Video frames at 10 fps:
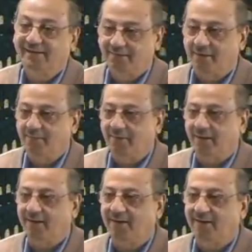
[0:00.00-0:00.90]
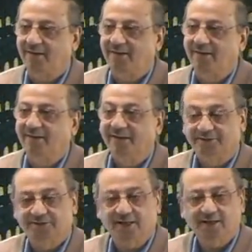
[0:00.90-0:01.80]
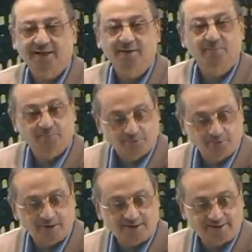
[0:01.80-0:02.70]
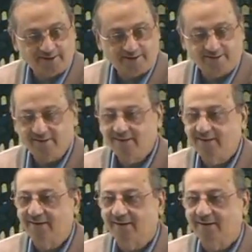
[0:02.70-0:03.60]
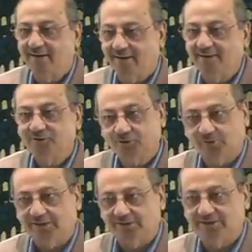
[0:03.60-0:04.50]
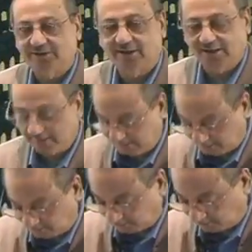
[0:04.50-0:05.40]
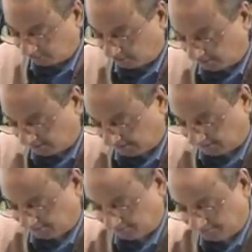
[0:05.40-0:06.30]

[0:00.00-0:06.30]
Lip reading: Remember, it is a plural here. Sweets. This is plural here.